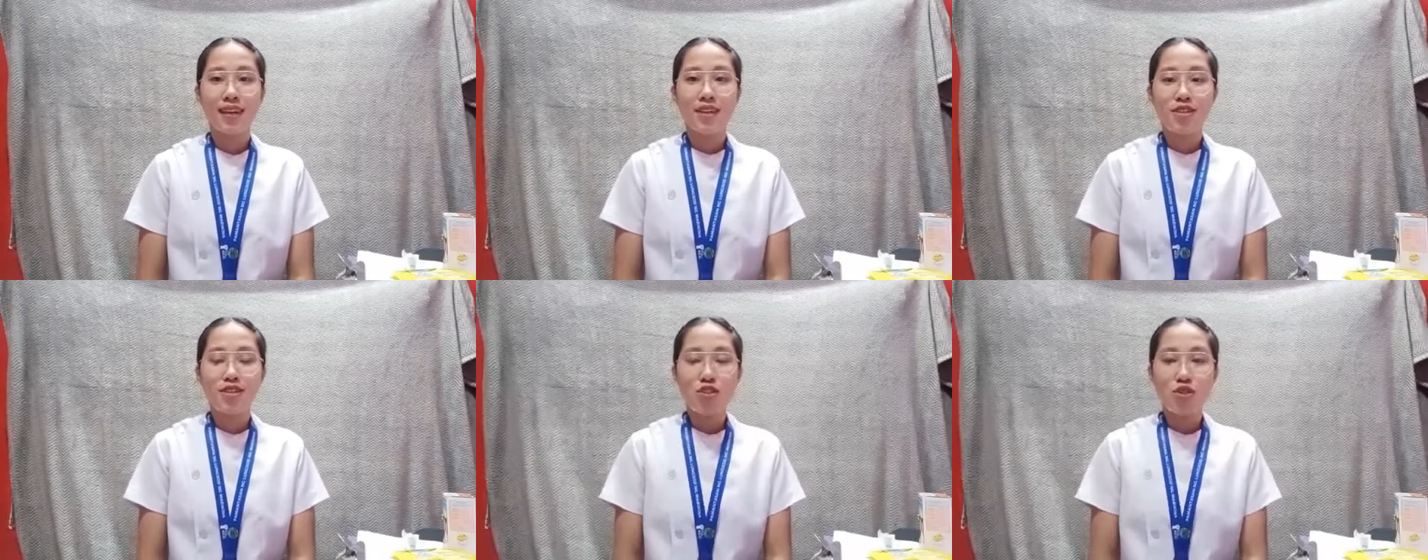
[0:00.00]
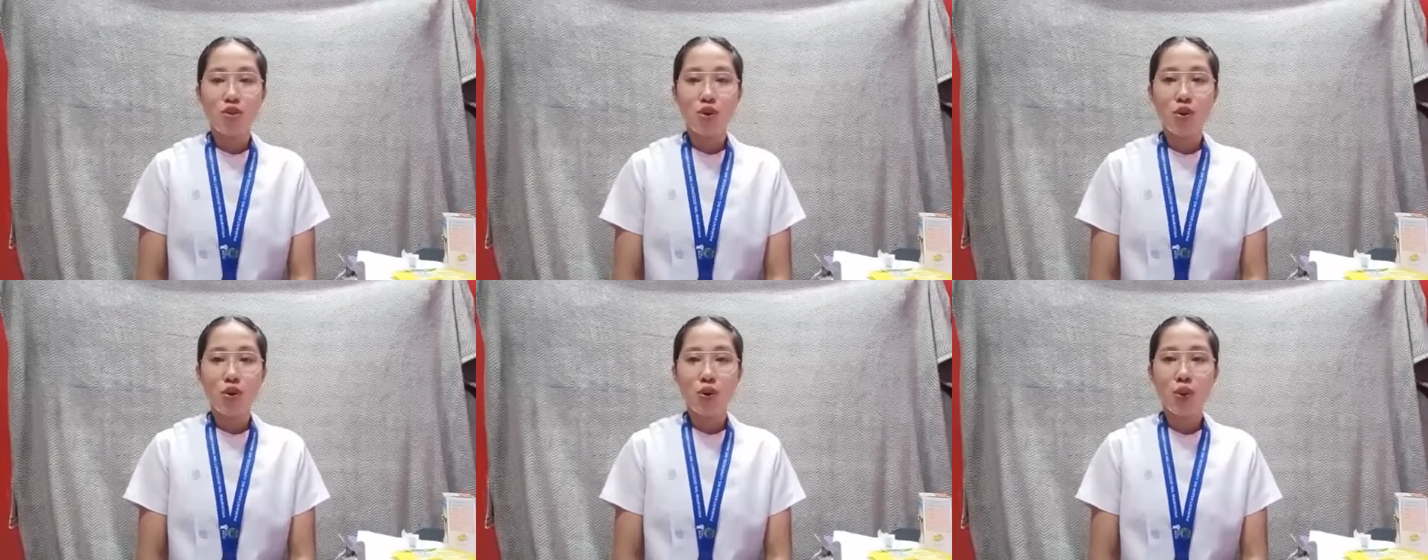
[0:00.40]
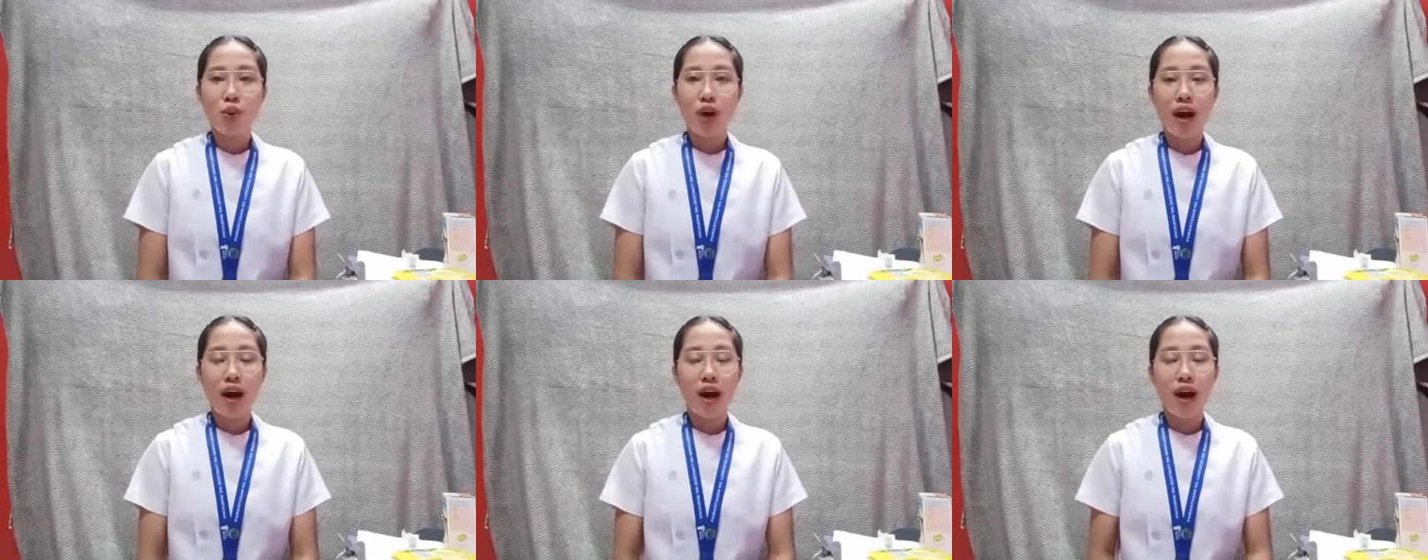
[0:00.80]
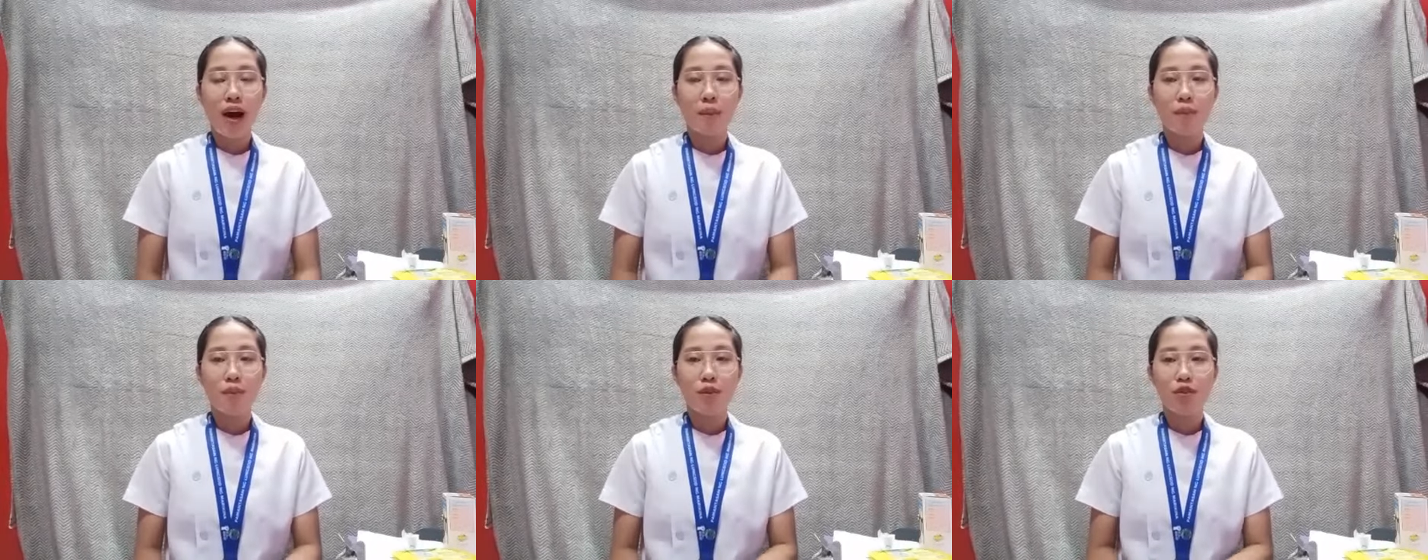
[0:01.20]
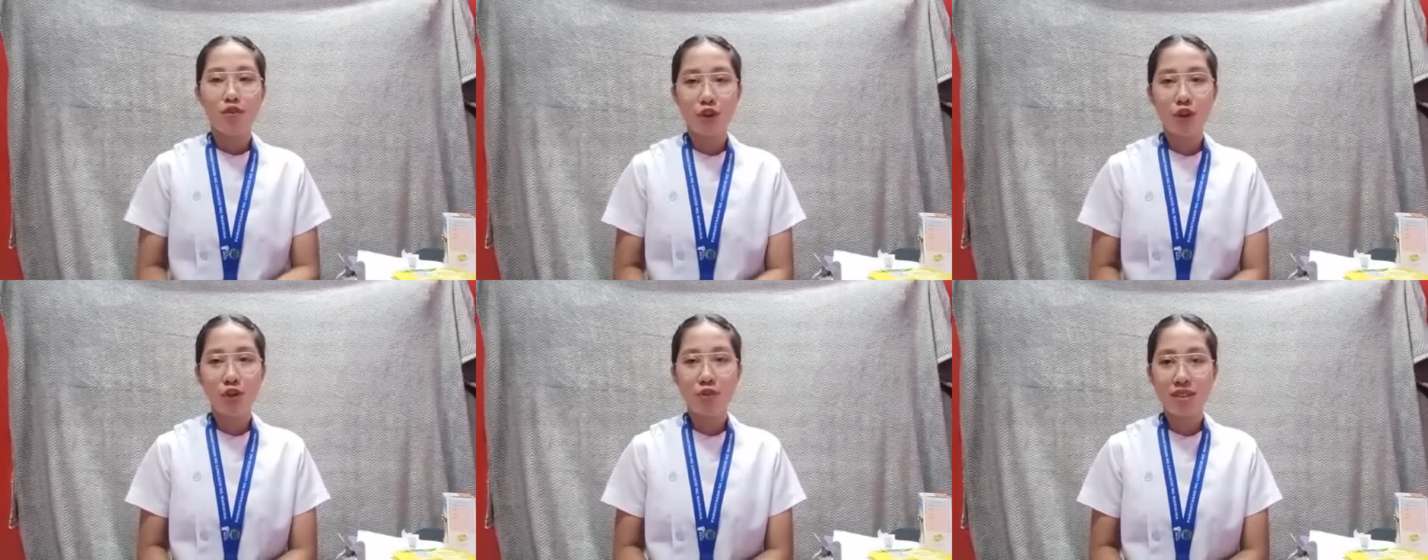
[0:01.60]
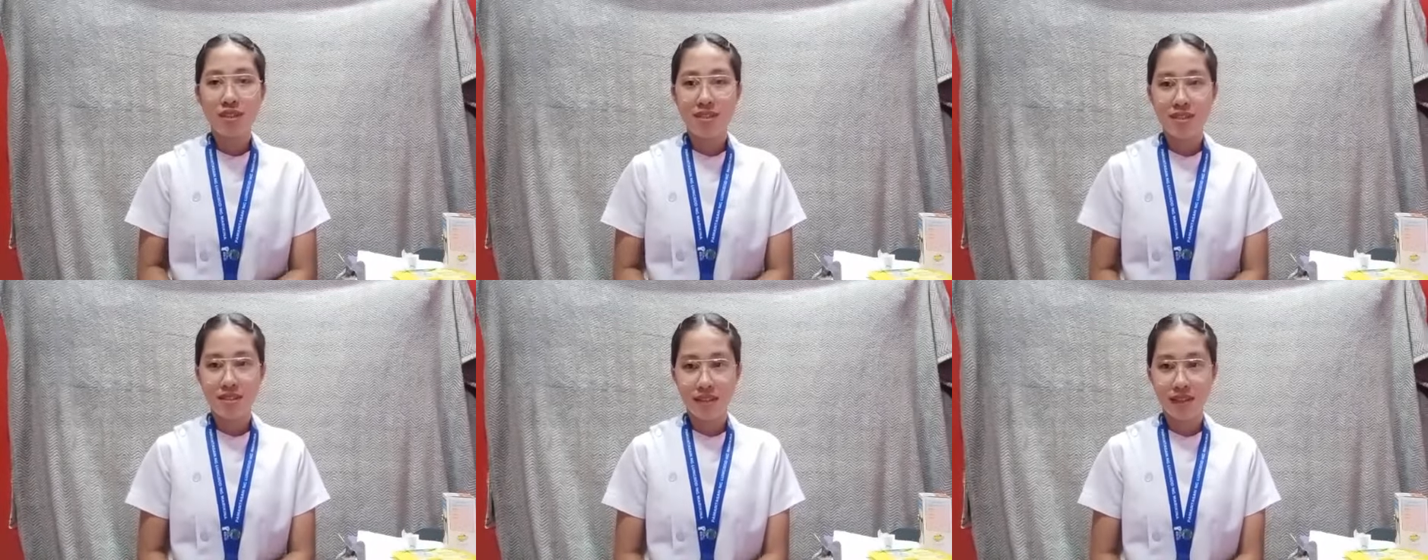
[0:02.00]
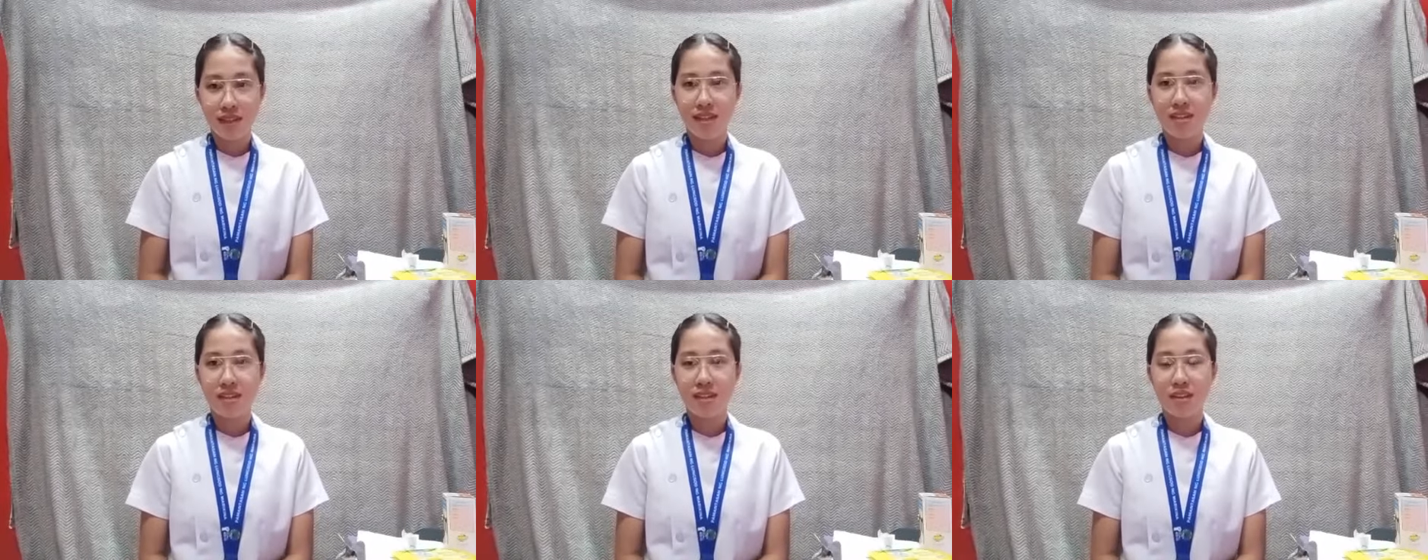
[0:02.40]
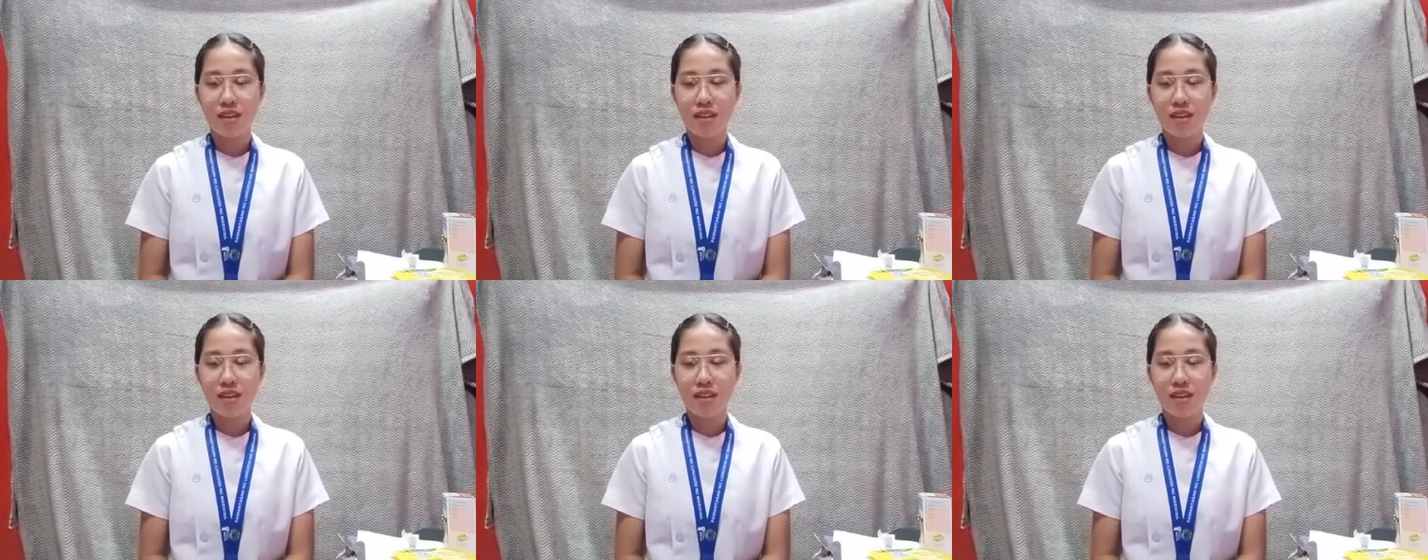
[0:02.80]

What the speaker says: So, before we start,